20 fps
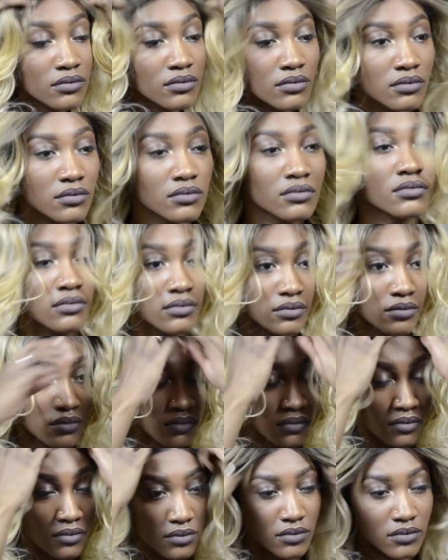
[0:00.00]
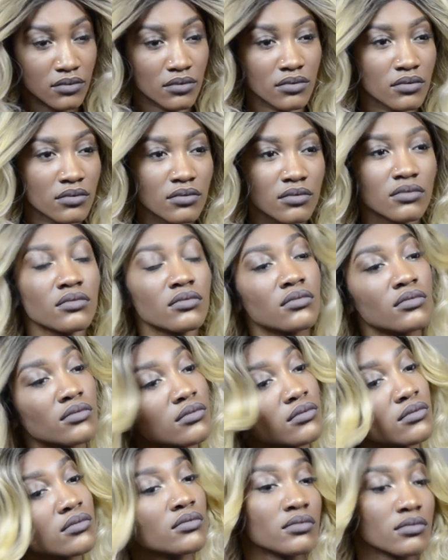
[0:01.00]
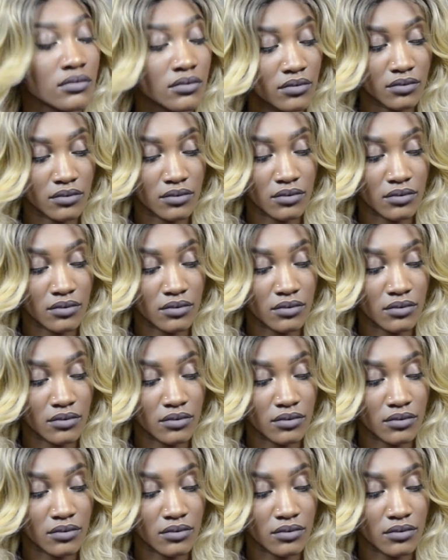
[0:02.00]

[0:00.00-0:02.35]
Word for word: here. That's all it is. Um, but